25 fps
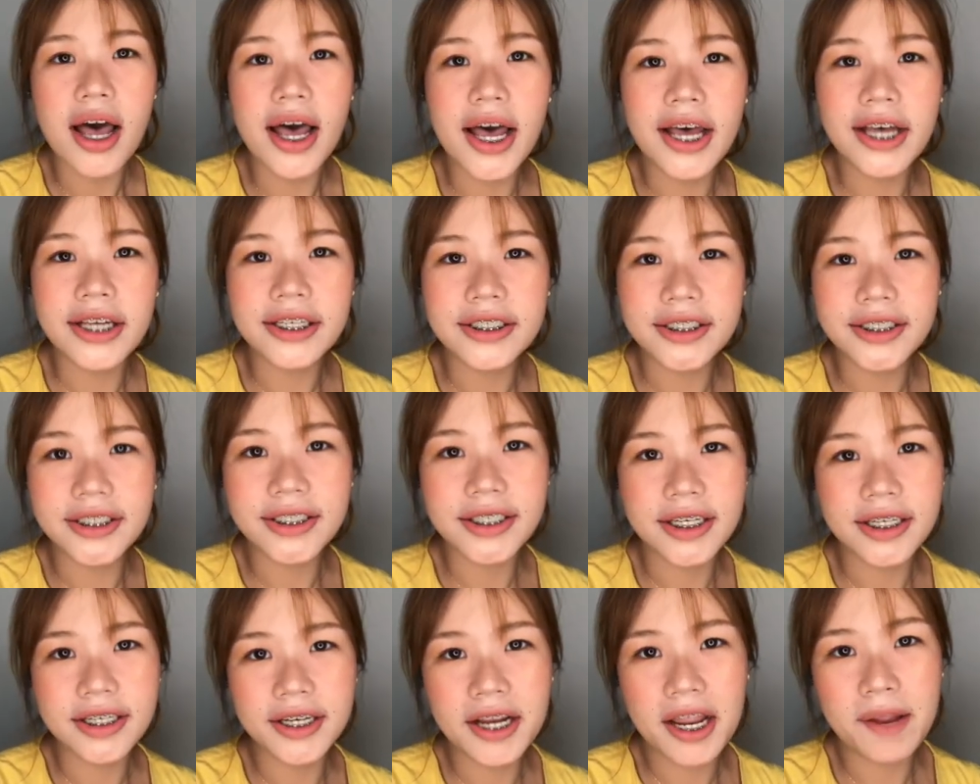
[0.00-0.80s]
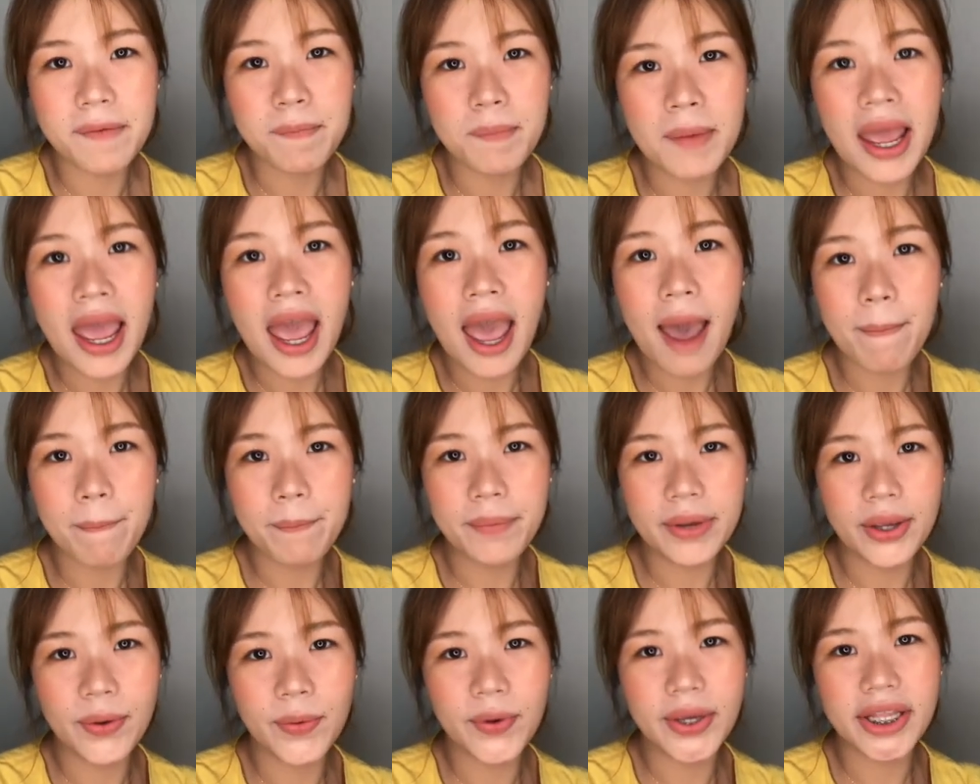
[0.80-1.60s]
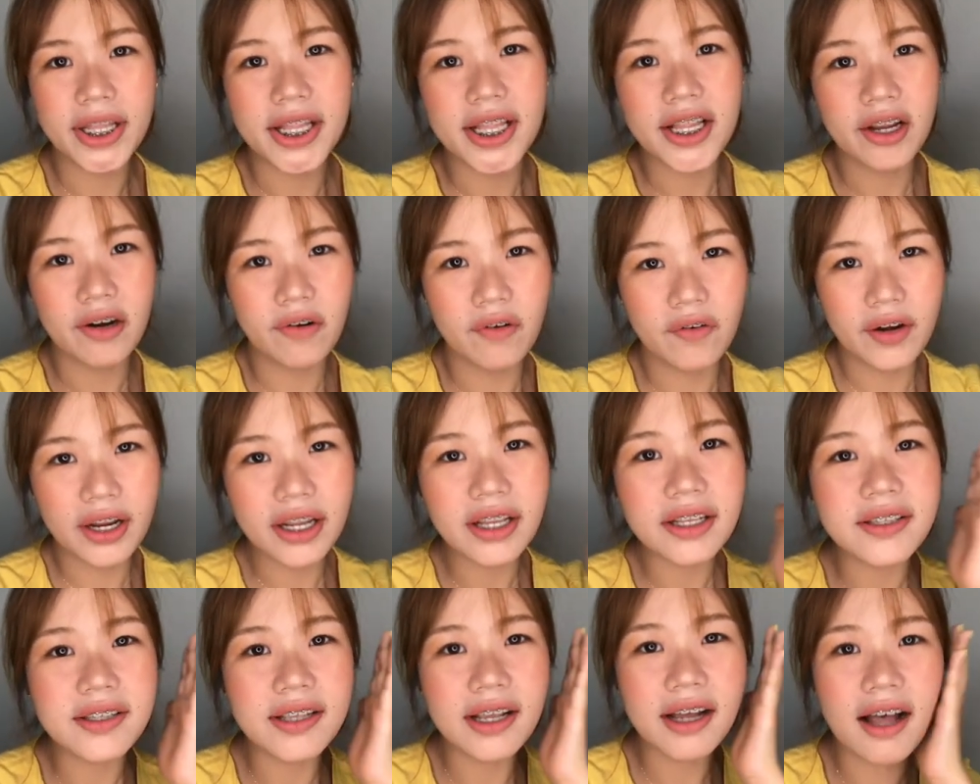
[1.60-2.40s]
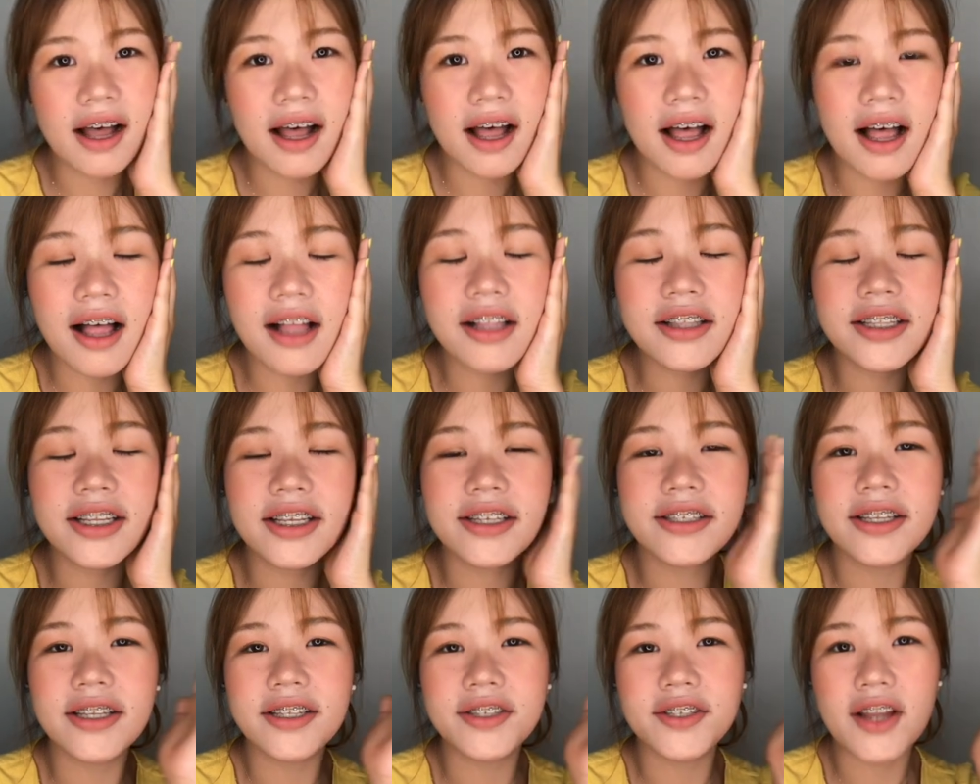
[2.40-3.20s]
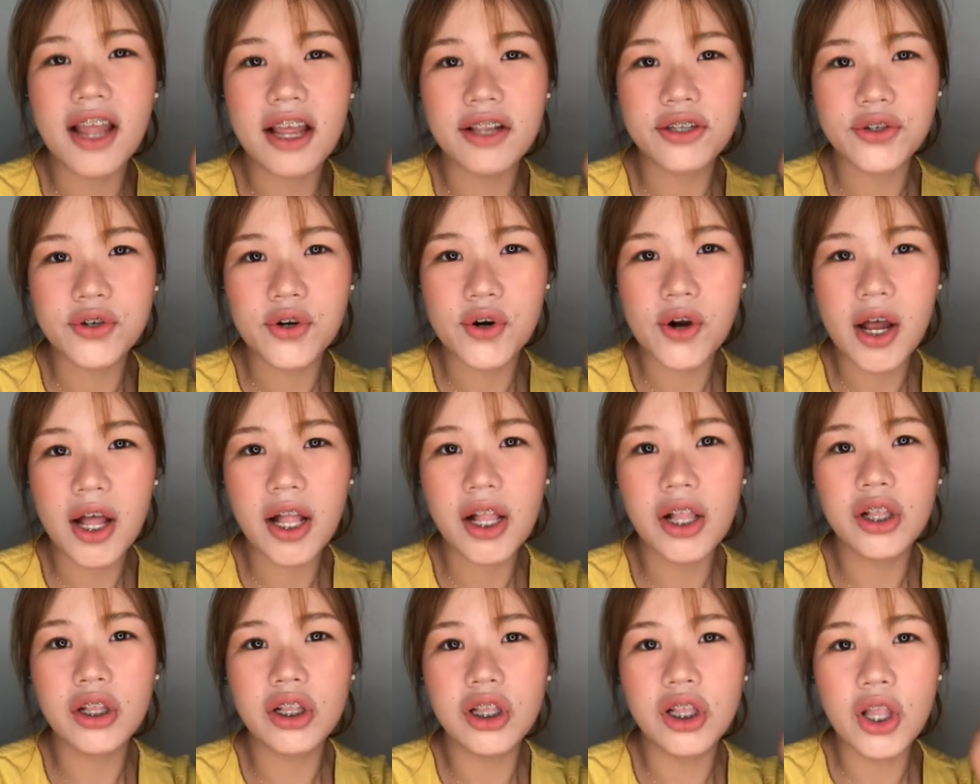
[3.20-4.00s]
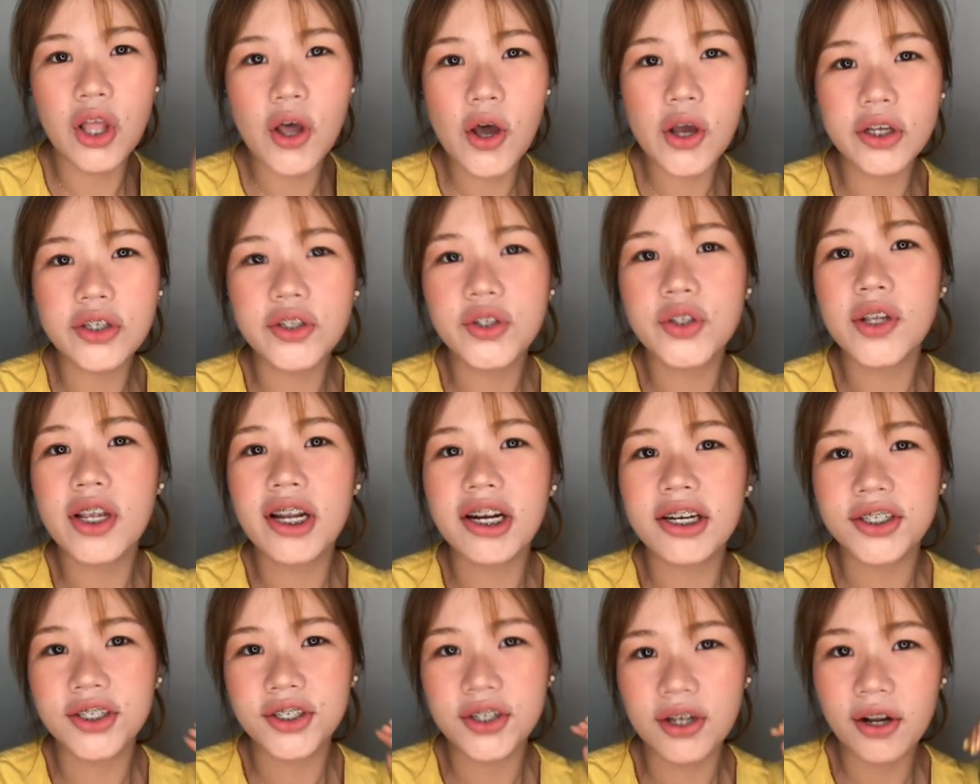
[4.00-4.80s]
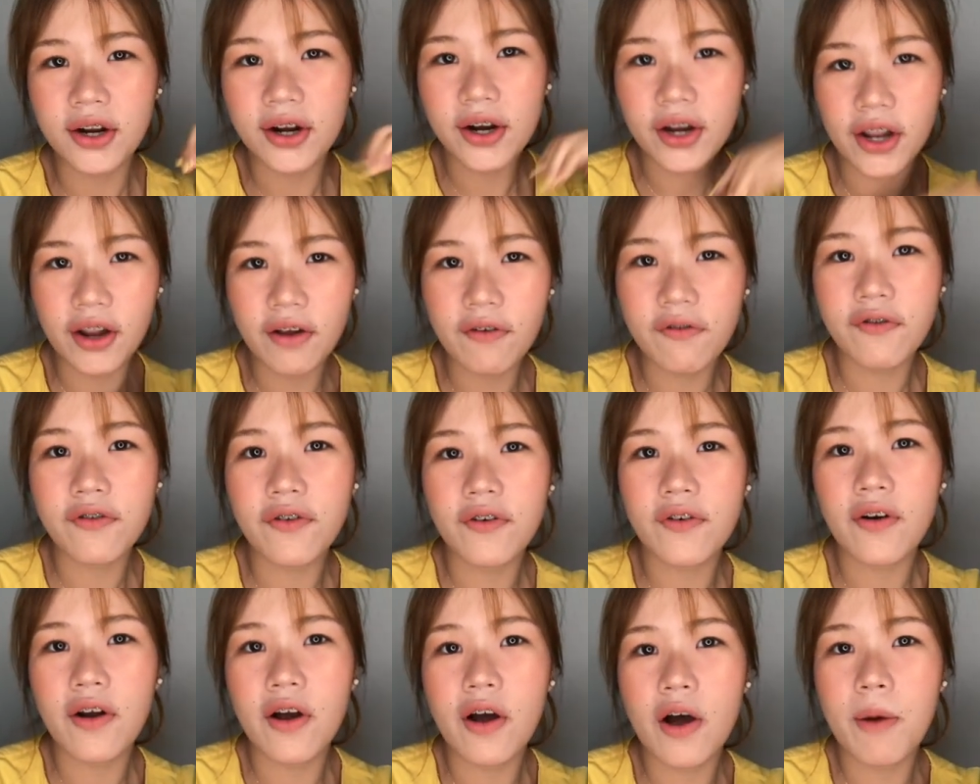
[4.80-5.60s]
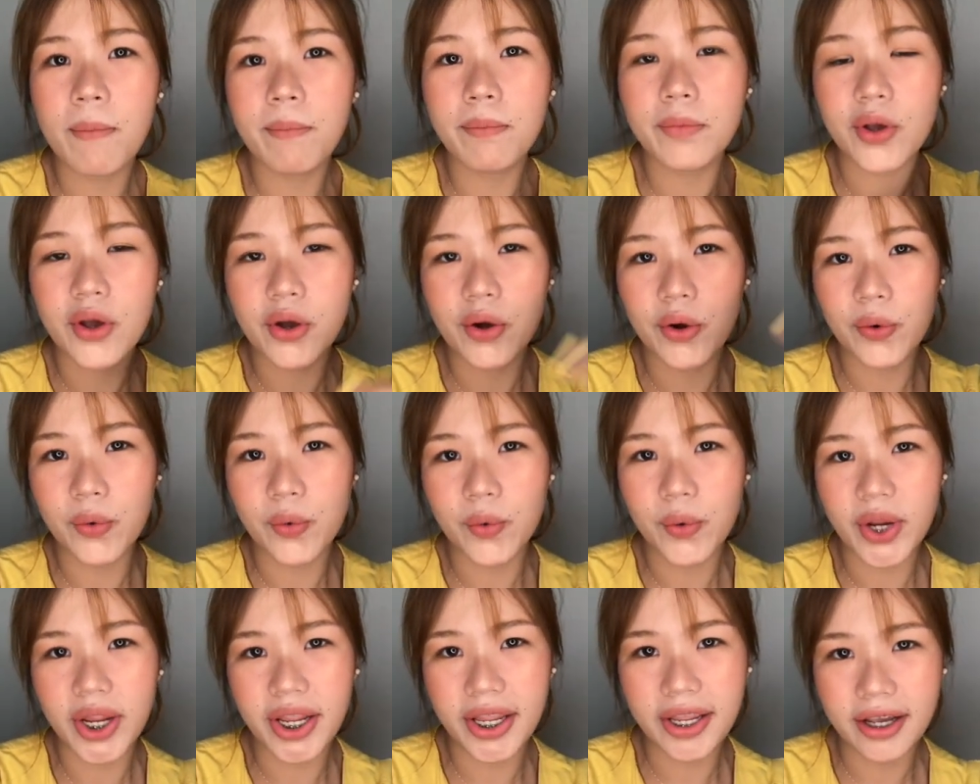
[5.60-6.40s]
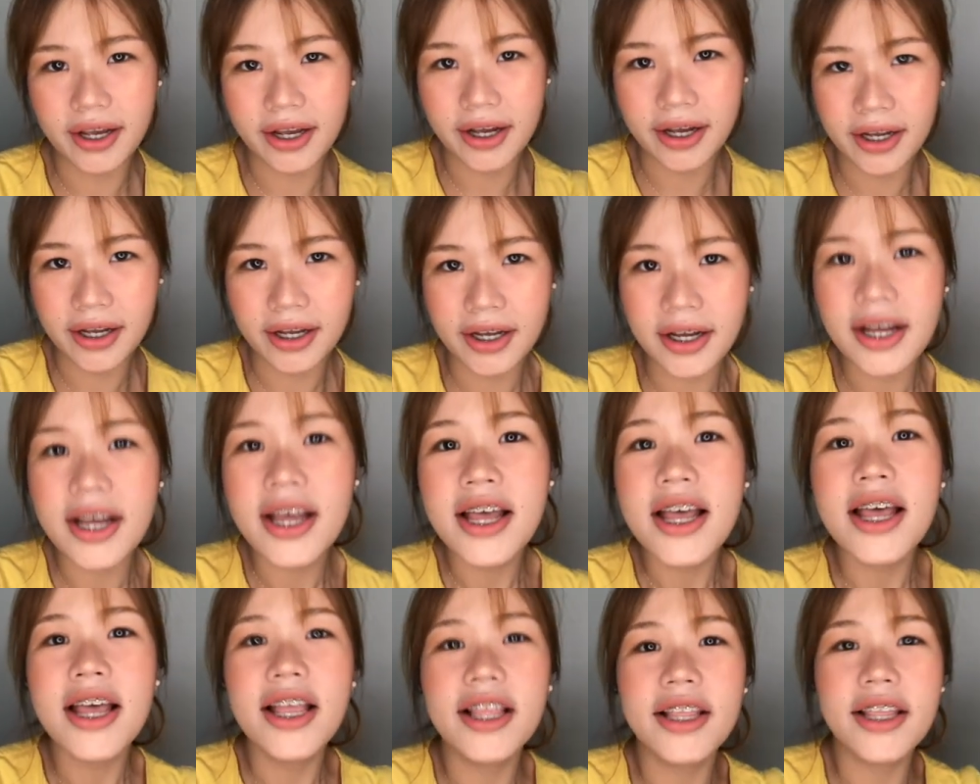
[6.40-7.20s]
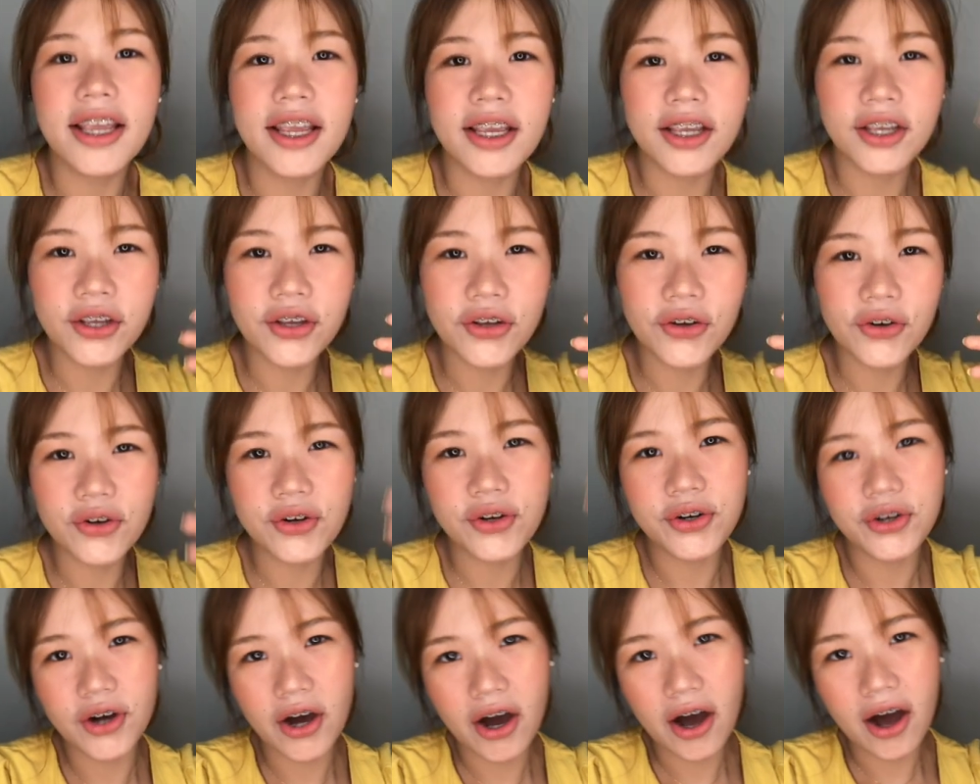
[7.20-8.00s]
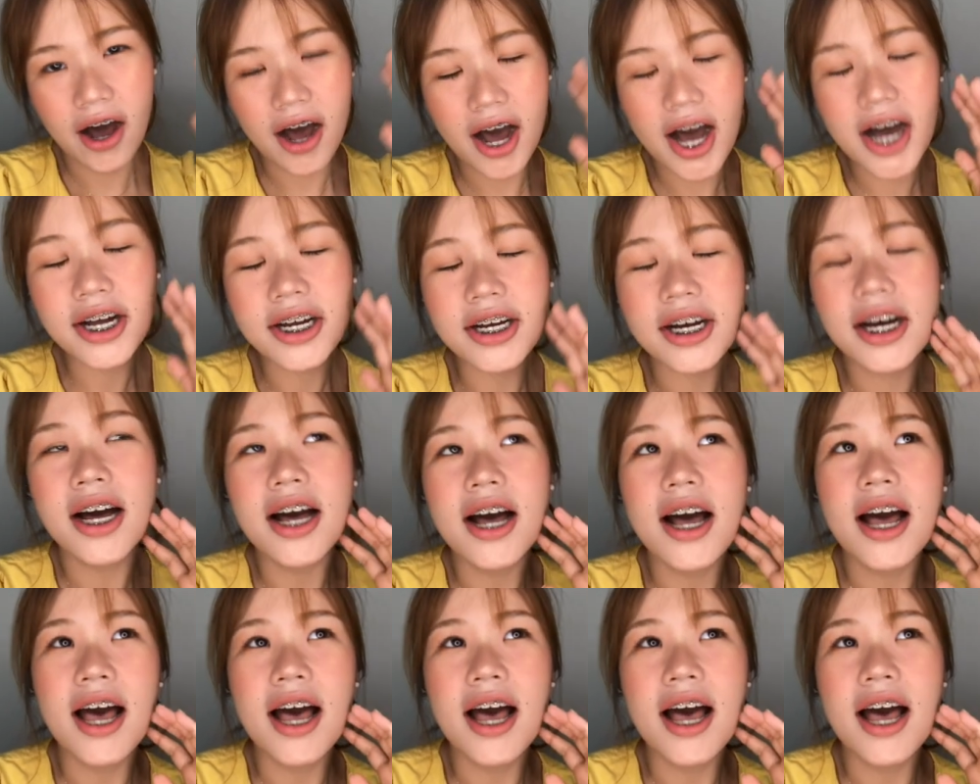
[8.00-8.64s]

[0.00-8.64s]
And then I'm happy with the result. This is natural look surgery from Korea. Thank you, doc.